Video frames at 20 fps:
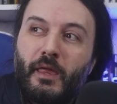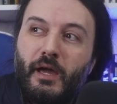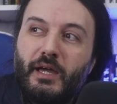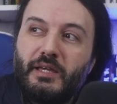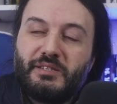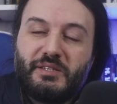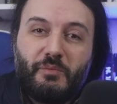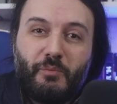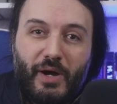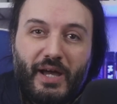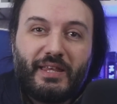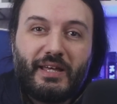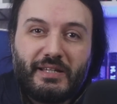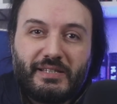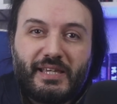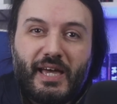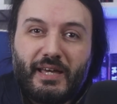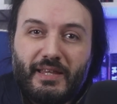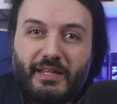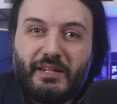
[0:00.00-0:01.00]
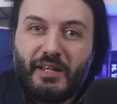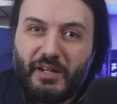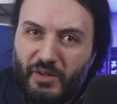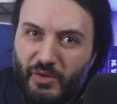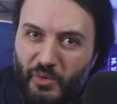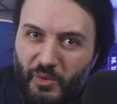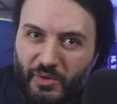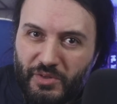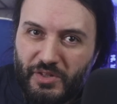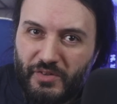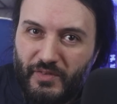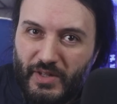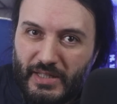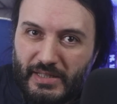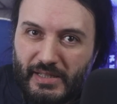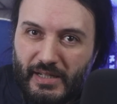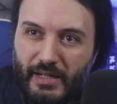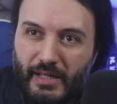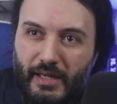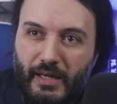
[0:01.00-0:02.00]
is the way they say it in the north of
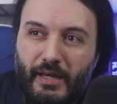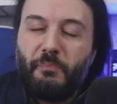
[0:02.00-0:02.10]
Italy.